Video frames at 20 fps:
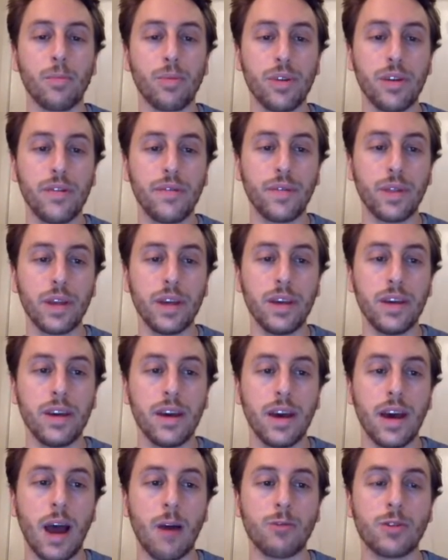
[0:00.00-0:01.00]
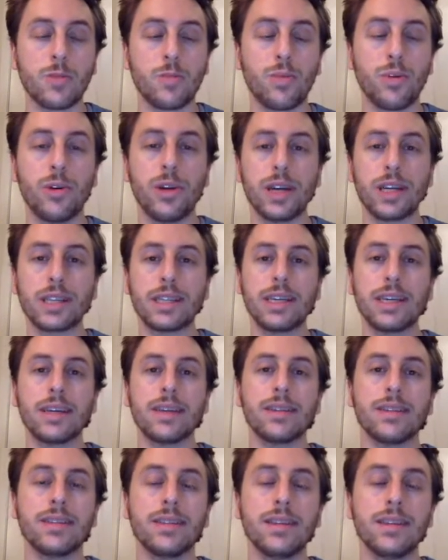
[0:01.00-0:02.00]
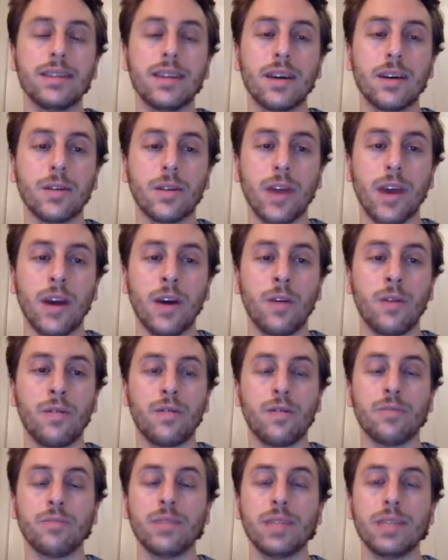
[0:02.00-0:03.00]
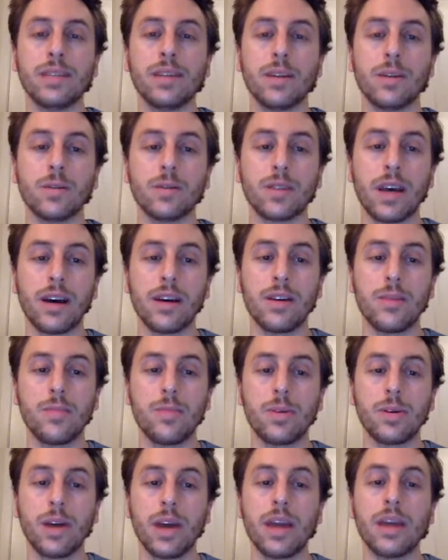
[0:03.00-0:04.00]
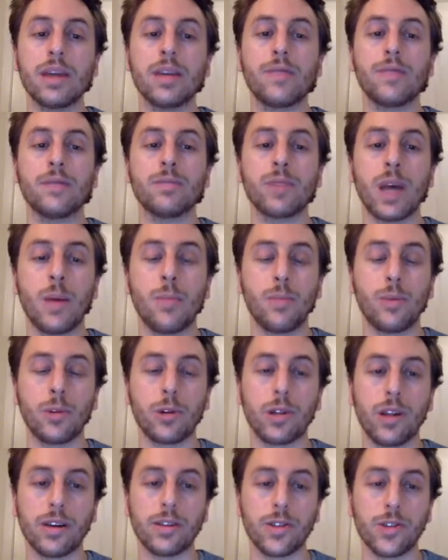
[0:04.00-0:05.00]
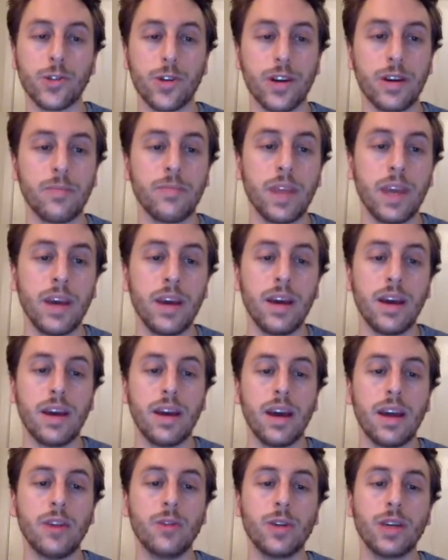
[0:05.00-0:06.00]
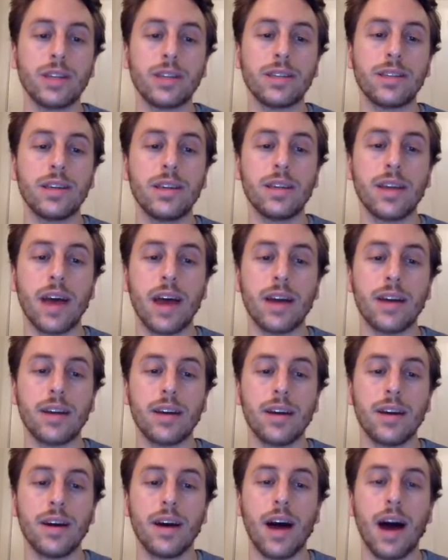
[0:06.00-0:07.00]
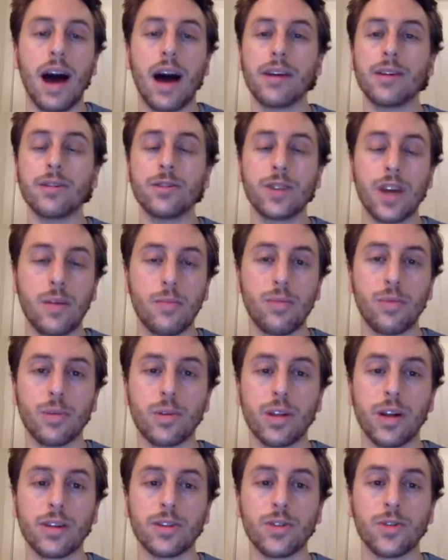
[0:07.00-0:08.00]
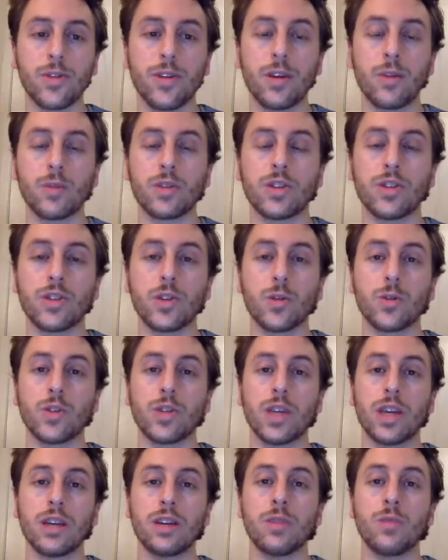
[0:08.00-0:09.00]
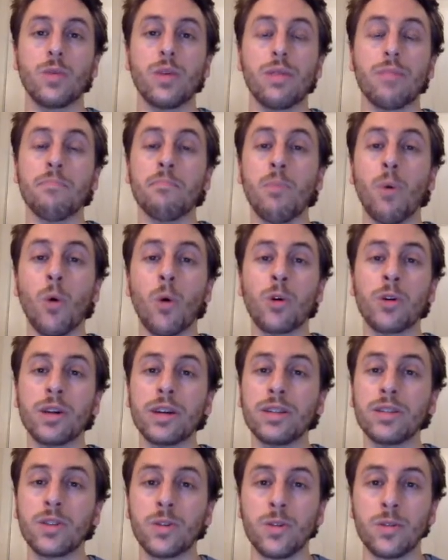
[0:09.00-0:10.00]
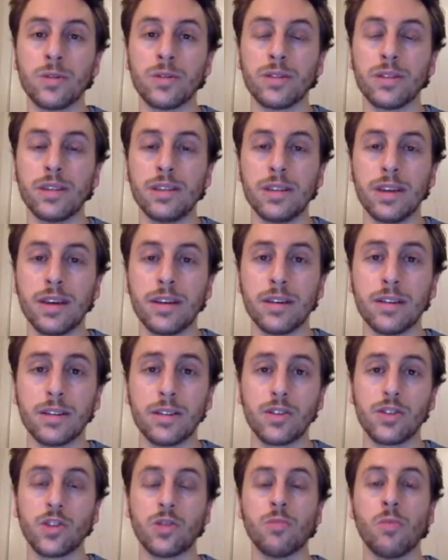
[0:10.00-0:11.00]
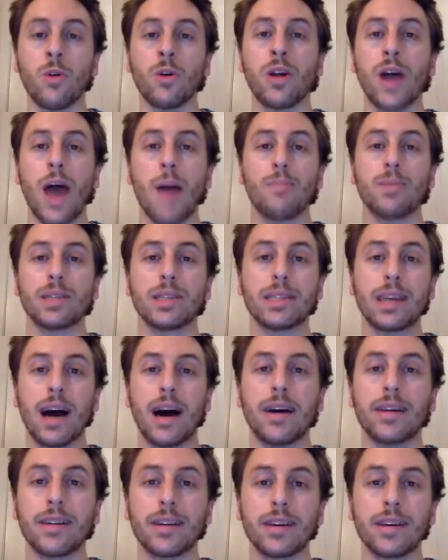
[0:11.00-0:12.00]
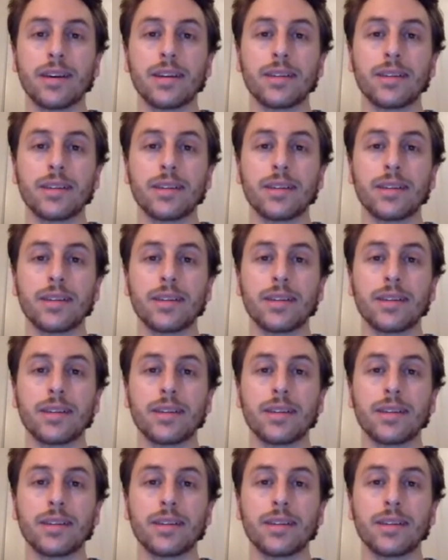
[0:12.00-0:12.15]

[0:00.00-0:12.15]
Briefly, I was predicting detail count from detail type and from temporal clustering. And you can see that higher temporal clustering was associated with more internal details, so more episodic